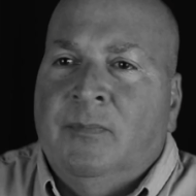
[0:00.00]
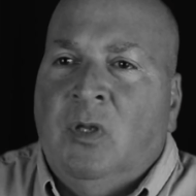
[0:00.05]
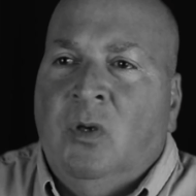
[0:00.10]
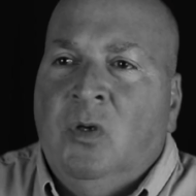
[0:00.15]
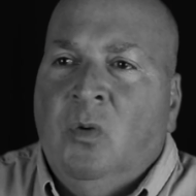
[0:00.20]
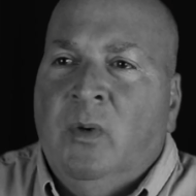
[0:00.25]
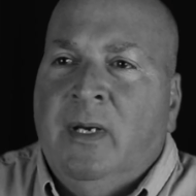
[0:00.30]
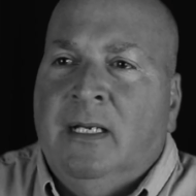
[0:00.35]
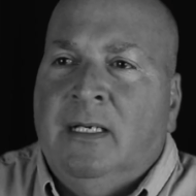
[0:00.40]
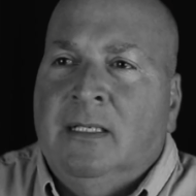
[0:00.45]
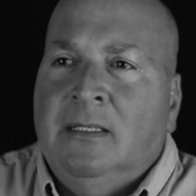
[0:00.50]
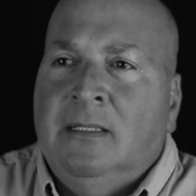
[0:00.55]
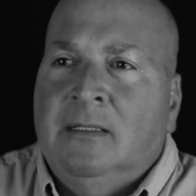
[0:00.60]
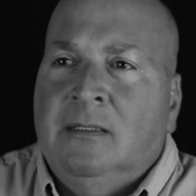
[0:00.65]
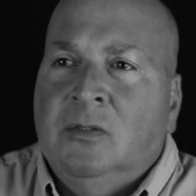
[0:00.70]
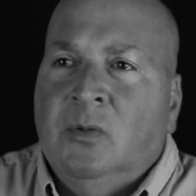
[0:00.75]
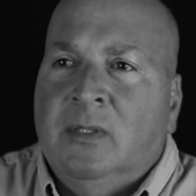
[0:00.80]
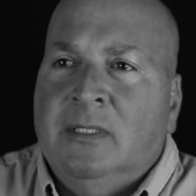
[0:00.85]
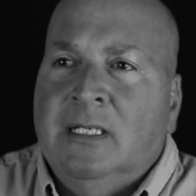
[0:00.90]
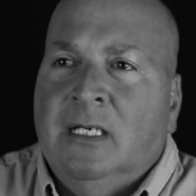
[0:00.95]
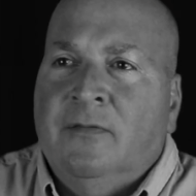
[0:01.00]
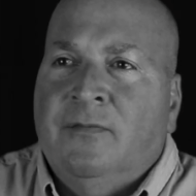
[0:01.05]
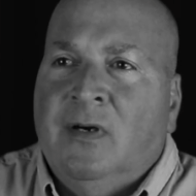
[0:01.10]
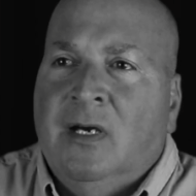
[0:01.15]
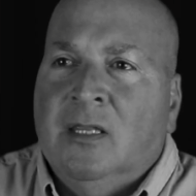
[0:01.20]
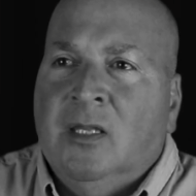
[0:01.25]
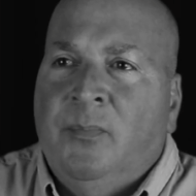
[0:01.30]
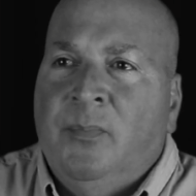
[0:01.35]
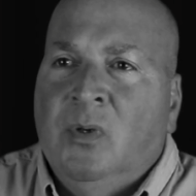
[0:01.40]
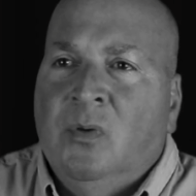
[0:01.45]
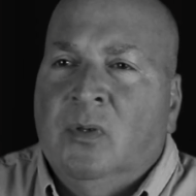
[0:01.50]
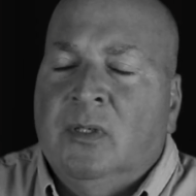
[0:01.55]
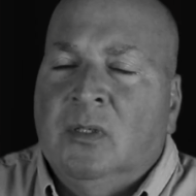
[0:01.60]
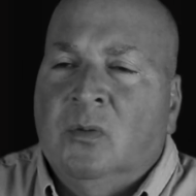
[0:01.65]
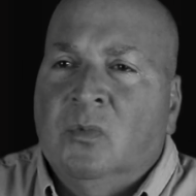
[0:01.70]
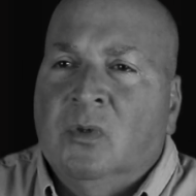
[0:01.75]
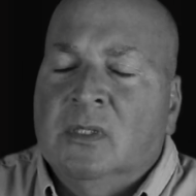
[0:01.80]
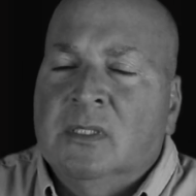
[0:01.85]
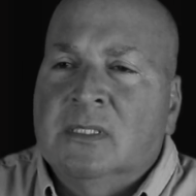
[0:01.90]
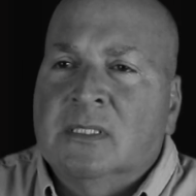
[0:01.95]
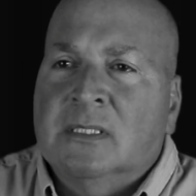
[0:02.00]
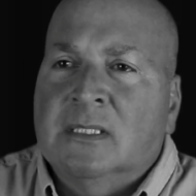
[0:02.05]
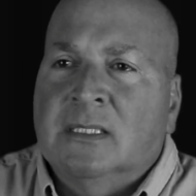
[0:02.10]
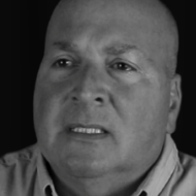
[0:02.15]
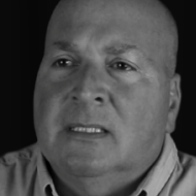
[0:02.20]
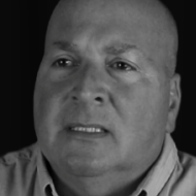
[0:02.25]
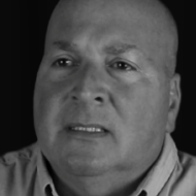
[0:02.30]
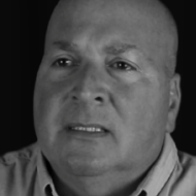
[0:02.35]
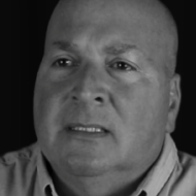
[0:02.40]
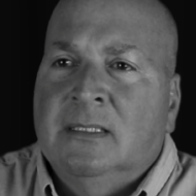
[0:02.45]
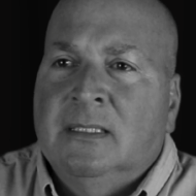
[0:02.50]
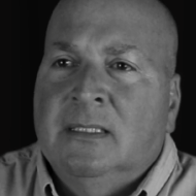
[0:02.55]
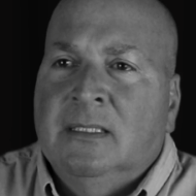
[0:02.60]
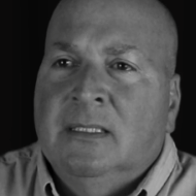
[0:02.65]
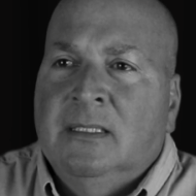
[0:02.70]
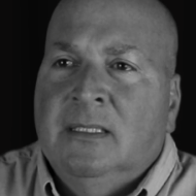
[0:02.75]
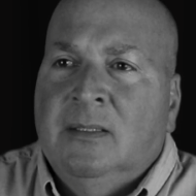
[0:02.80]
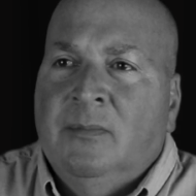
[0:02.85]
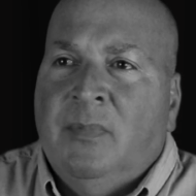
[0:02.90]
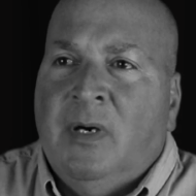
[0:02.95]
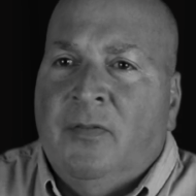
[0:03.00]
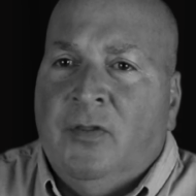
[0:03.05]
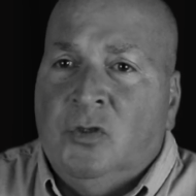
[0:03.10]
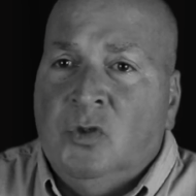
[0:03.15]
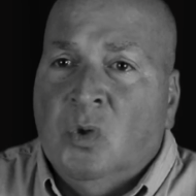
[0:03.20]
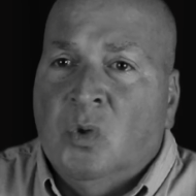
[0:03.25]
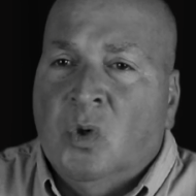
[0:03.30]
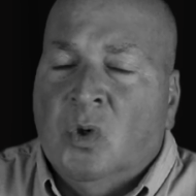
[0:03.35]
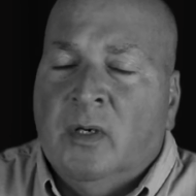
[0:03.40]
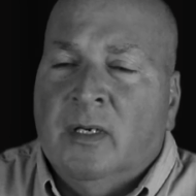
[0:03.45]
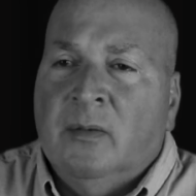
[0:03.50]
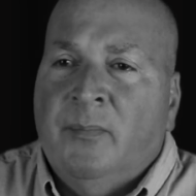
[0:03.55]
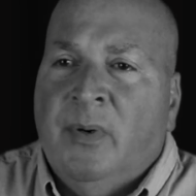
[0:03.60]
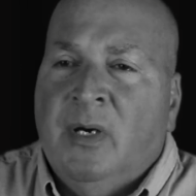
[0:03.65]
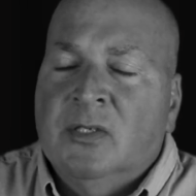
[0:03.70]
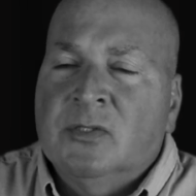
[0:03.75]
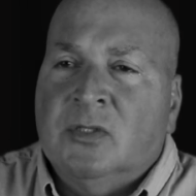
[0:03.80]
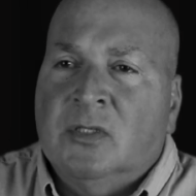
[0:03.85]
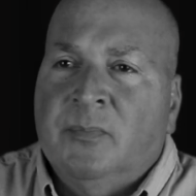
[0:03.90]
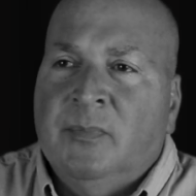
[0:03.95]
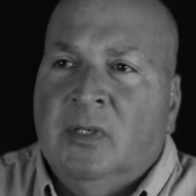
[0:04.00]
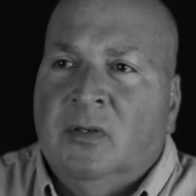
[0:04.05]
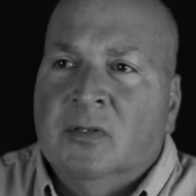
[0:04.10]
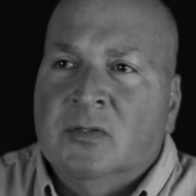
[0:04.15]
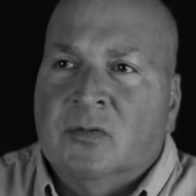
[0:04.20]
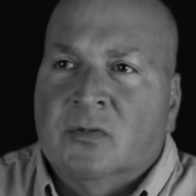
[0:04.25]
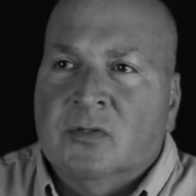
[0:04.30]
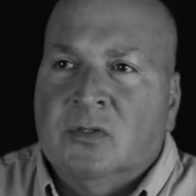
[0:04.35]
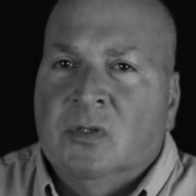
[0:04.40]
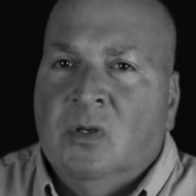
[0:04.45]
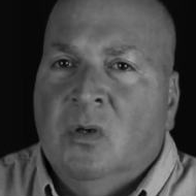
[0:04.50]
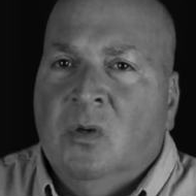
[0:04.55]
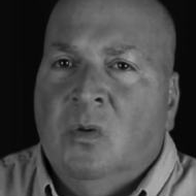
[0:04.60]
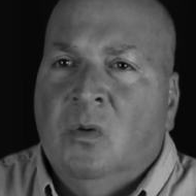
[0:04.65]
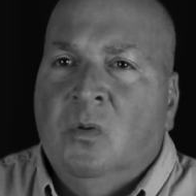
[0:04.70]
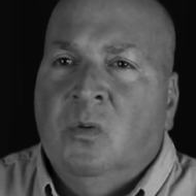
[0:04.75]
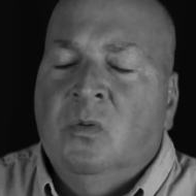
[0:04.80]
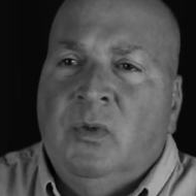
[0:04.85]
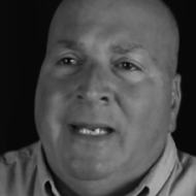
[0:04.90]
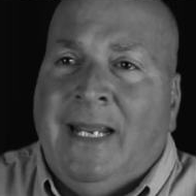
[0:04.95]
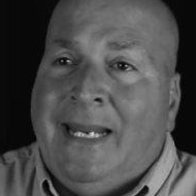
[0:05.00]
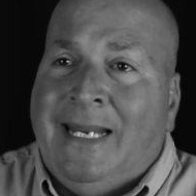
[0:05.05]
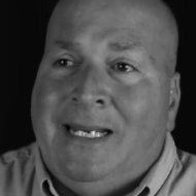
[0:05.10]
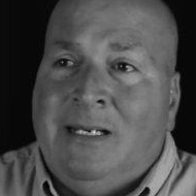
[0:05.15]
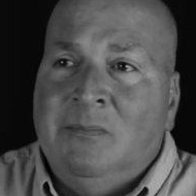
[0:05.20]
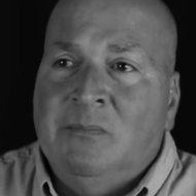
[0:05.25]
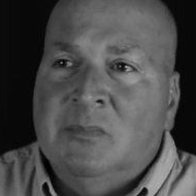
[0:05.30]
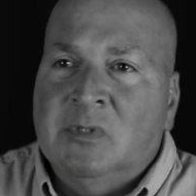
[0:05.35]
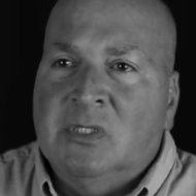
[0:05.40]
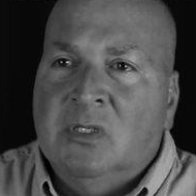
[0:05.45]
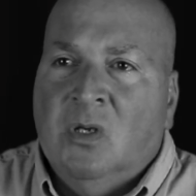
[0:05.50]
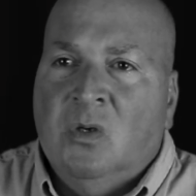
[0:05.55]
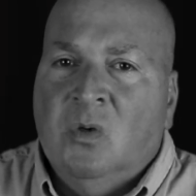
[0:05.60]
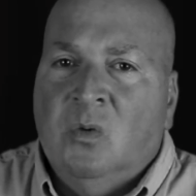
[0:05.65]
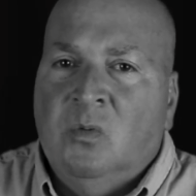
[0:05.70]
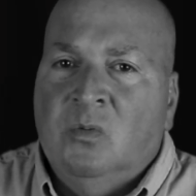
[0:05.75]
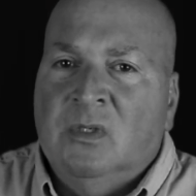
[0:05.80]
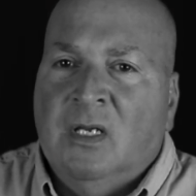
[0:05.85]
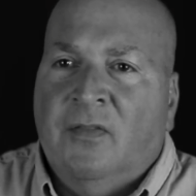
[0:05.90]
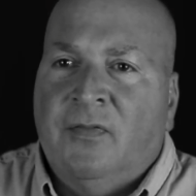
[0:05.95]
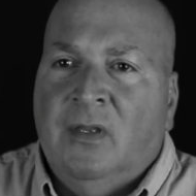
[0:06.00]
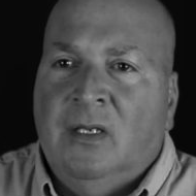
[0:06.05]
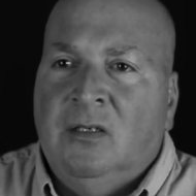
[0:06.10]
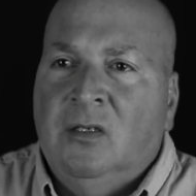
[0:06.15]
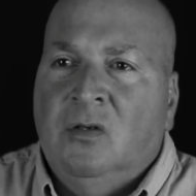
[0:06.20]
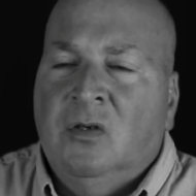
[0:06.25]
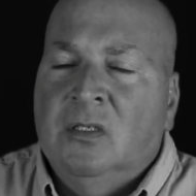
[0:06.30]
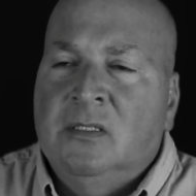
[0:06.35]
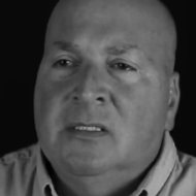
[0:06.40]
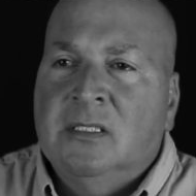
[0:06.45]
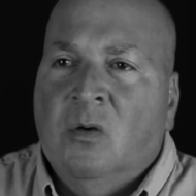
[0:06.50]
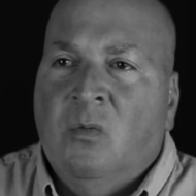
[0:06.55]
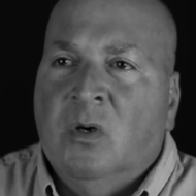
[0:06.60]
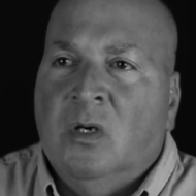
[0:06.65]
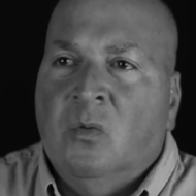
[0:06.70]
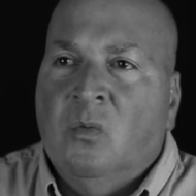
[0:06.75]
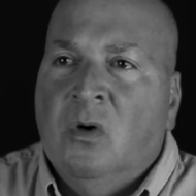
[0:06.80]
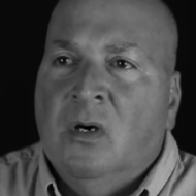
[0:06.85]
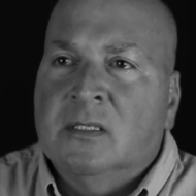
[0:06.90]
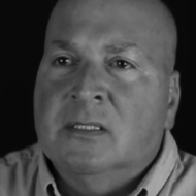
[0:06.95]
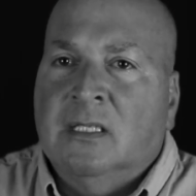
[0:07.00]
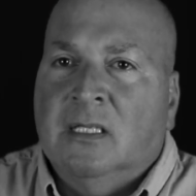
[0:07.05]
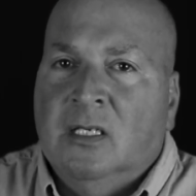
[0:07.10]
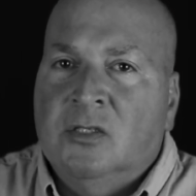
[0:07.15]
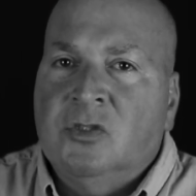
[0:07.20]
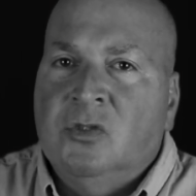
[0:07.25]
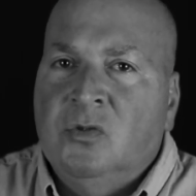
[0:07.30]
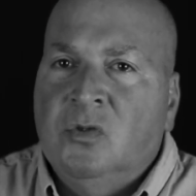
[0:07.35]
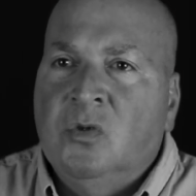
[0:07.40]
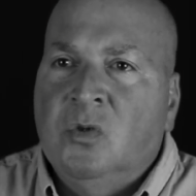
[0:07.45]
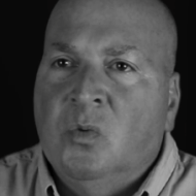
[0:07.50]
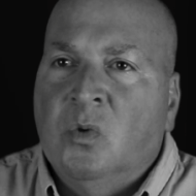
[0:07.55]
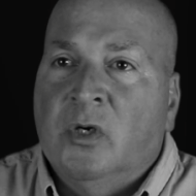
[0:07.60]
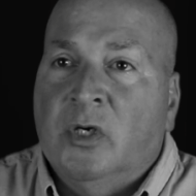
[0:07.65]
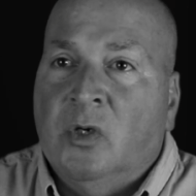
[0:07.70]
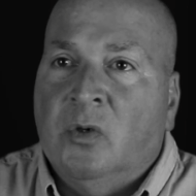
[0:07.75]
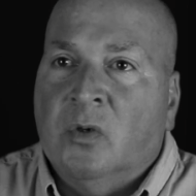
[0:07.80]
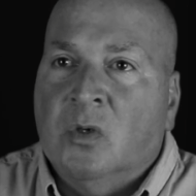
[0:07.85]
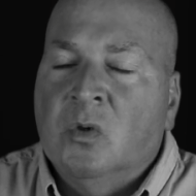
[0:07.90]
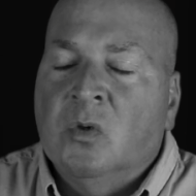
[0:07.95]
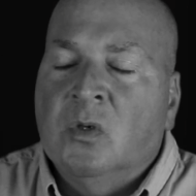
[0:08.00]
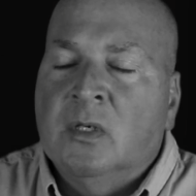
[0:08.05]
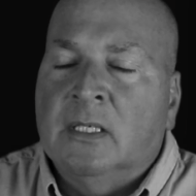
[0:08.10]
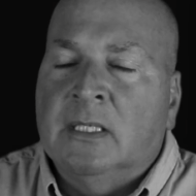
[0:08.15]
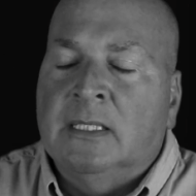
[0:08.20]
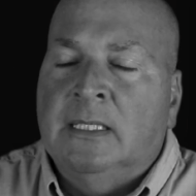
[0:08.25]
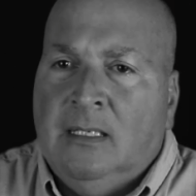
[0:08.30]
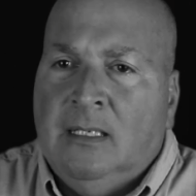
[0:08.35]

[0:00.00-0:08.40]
The only way to identify the building was by the door and the buzzer, because there was no names, no nothing. You couldn't tell what it was unless you knew where you were going.